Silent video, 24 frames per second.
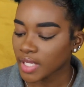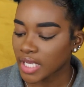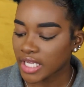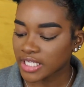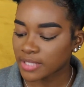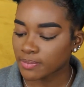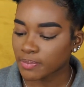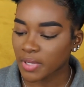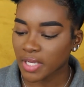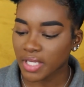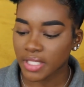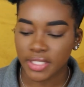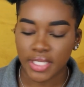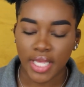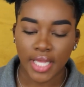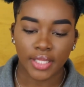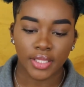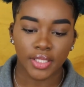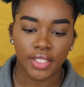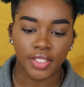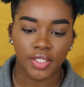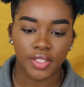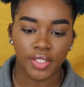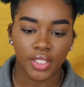it's because
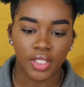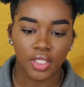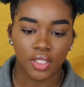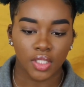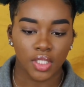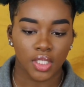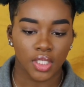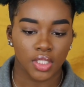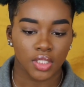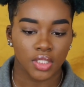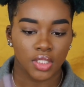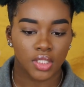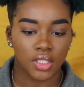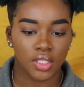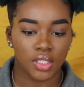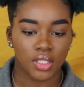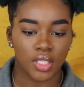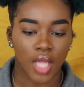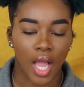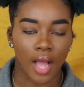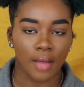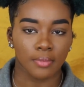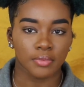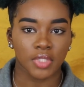I literally
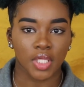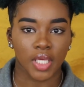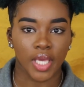stopped